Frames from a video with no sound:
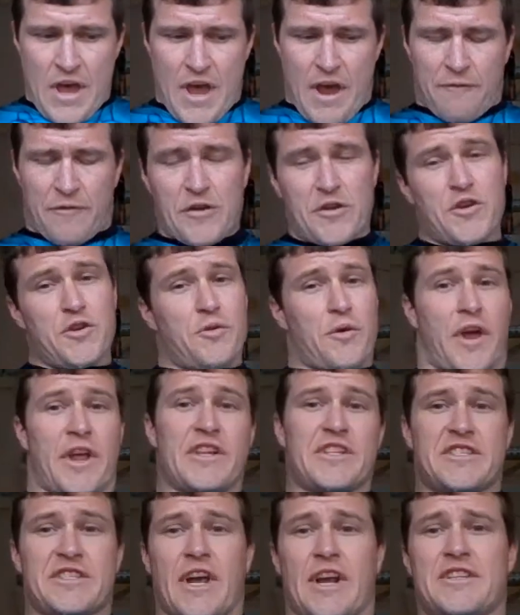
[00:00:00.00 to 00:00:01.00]
if you do
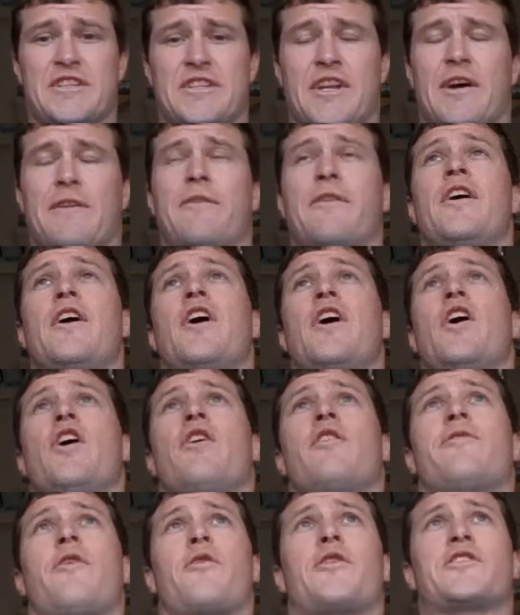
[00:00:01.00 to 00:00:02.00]
inside stuff,
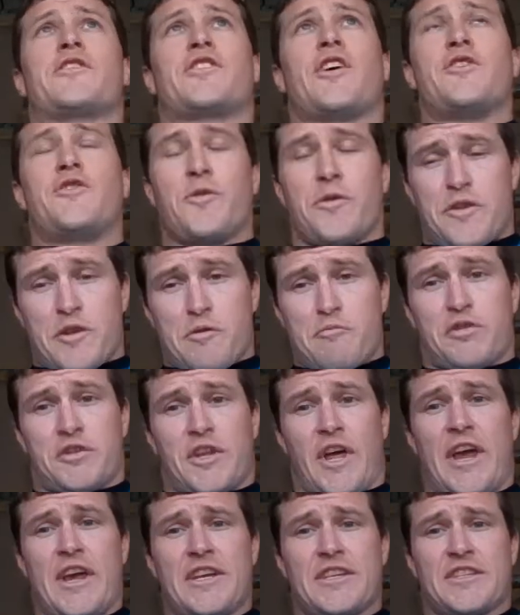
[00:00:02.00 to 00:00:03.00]
focus on doing the
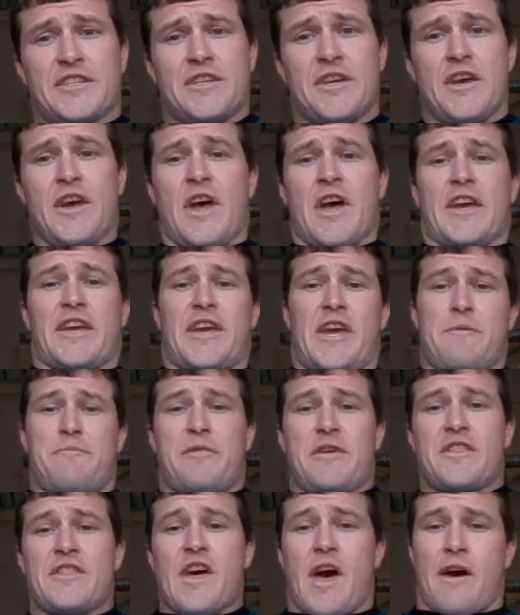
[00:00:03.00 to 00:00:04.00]
planks,
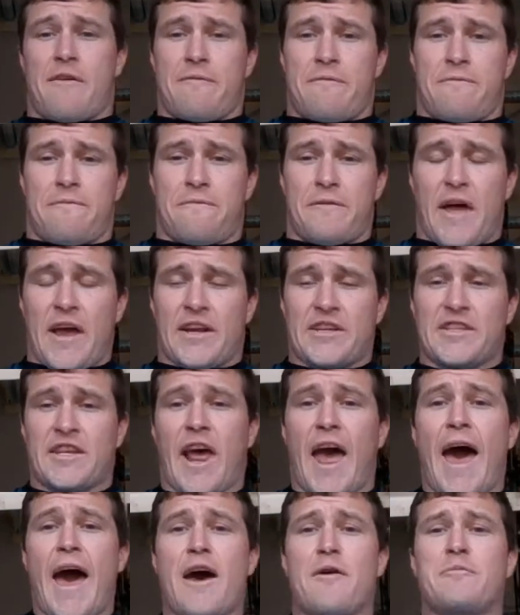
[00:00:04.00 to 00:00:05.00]
keeping that flexed
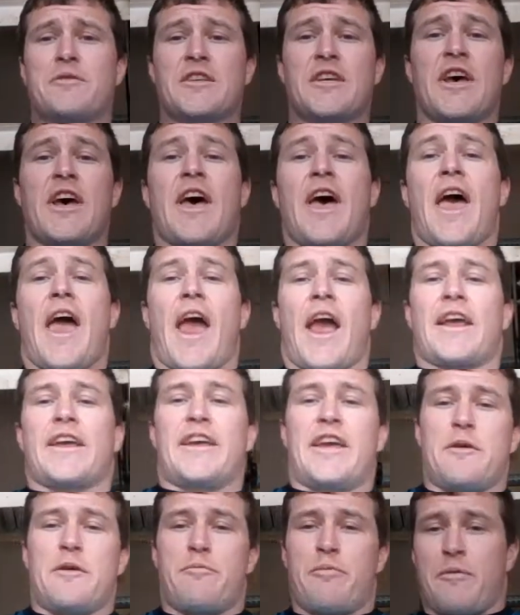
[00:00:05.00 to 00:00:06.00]
abs and
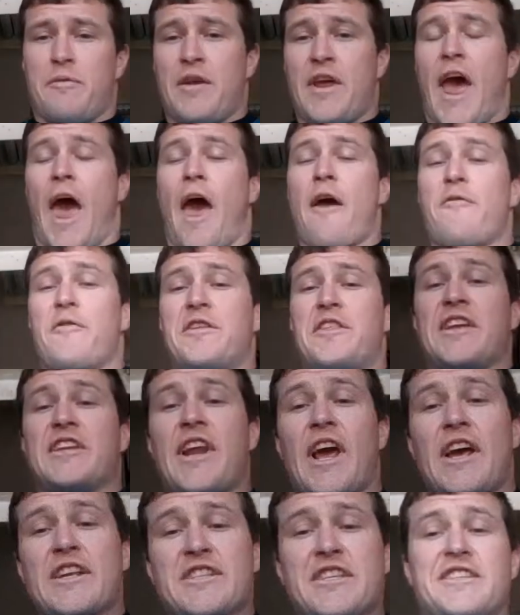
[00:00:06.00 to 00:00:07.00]
keeping everything
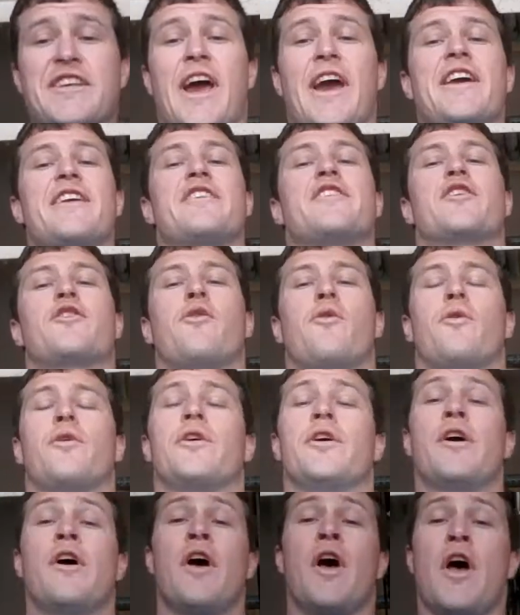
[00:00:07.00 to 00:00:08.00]
nice and tight in the
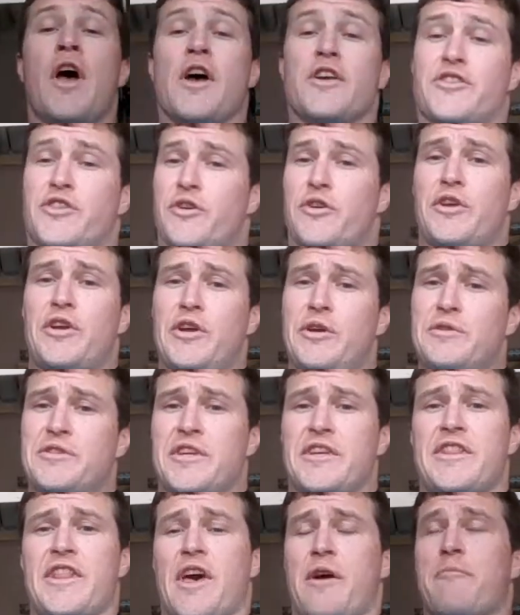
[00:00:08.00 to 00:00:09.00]
core, so you're
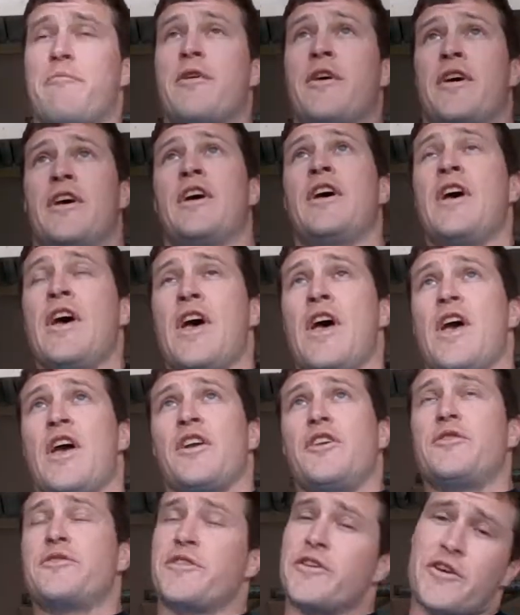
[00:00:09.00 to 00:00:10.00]
using them.
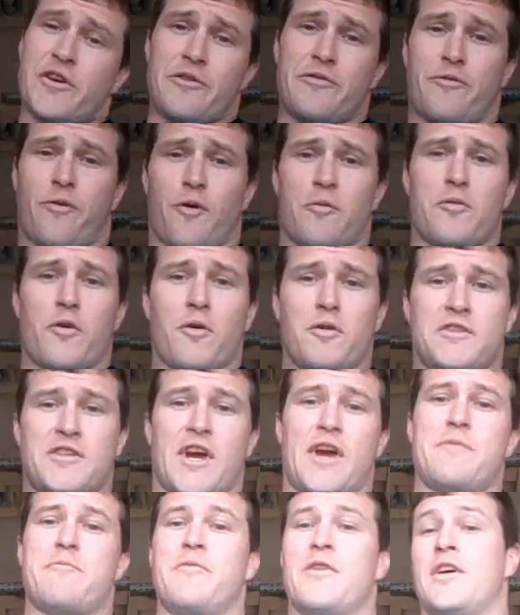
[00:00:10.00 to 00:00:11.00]
Using good form the whole
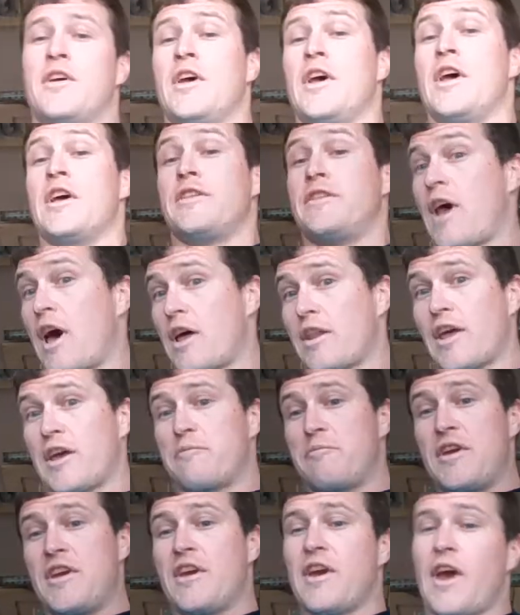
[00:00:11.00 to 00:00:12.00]
time. Not
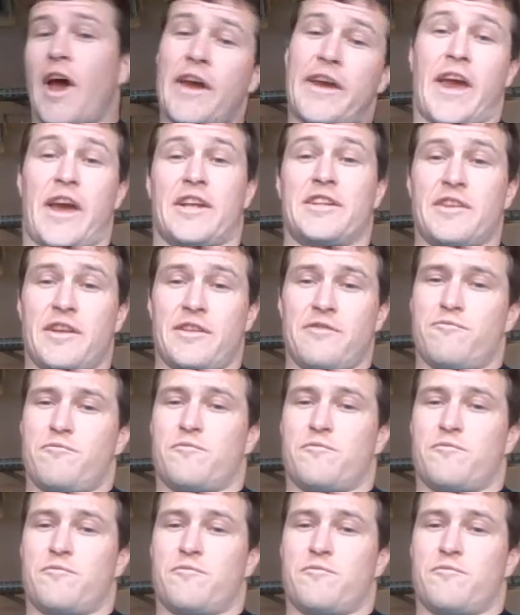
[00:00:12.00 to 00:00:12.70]
like me, I can't